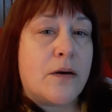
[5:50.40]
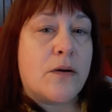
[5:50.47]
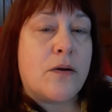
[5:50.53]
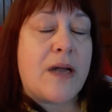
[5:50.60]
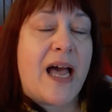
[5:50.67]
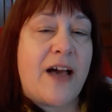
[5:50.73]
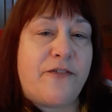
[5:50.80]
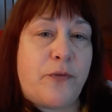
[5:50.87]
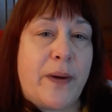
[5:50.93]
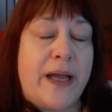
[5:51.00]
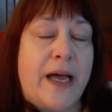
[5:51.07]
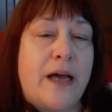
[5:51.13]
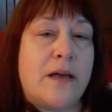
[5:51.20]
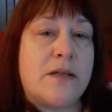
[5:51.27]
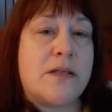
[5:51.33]
halfway
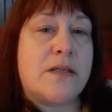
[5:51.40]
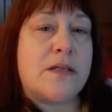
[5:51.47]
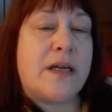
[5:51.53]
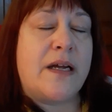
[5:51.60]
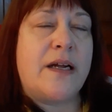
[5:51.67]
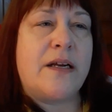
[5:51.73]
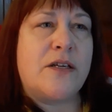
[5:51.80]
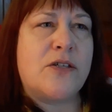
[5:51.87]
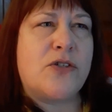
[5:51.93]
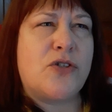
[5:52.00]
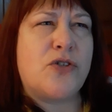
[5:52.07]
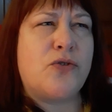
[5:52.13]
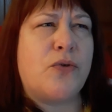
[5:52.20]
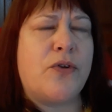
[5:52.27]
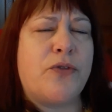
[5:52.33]
house, and
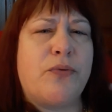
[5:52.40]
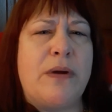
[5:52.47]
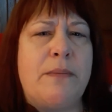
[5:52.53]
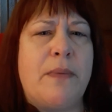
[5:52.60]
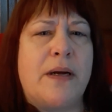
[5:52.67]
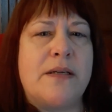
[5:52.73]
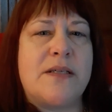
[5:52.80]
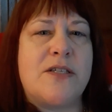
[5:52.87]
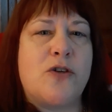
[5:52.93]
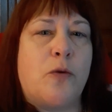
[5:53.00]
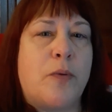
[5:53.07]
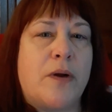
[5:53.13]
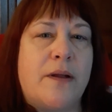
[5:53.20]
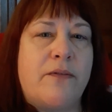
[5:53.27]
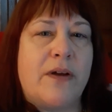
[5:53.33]
2 or 3 months
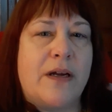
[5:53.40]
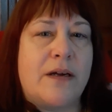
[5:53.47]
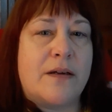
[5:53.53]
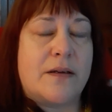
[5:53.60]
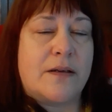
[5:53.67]
sober living.